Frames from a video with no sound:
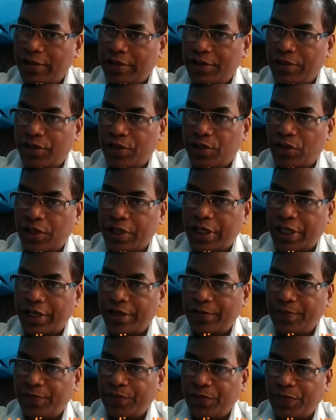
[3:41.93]
Is it
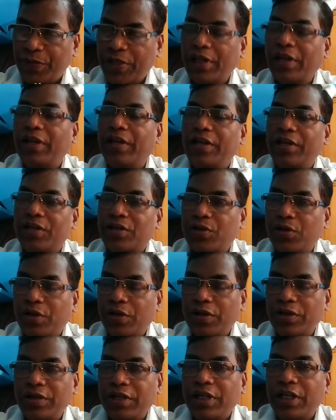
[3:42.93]
okay?
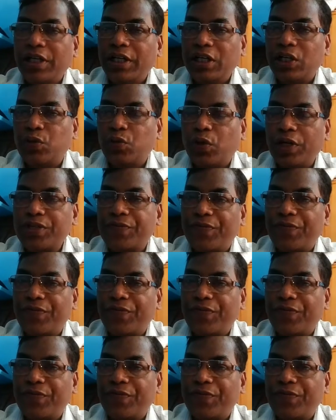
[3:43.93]
So it was,